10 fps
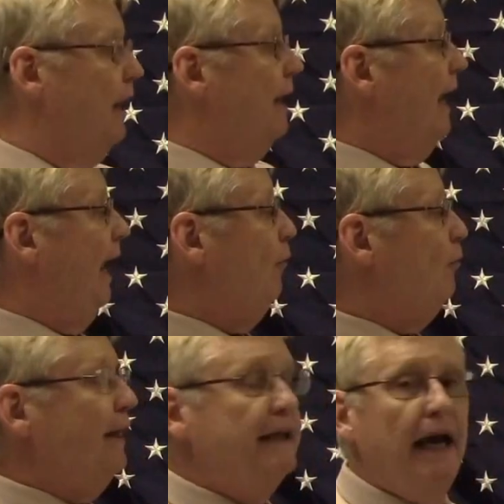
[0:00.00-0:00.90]
not
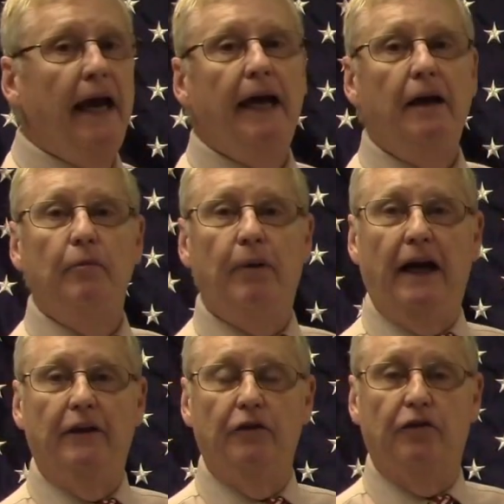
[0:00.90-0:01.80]
retained
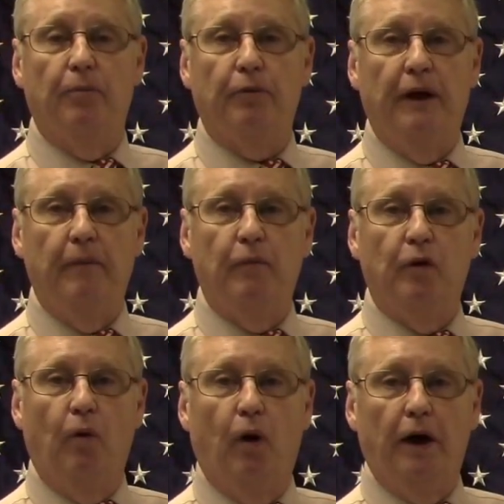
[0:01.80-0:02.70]
by the Supreme
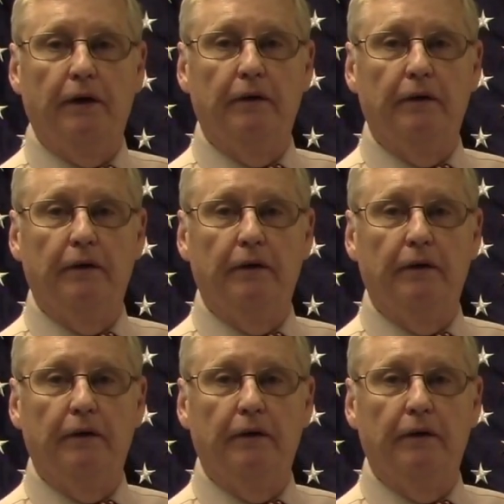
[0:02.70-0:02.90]
Court.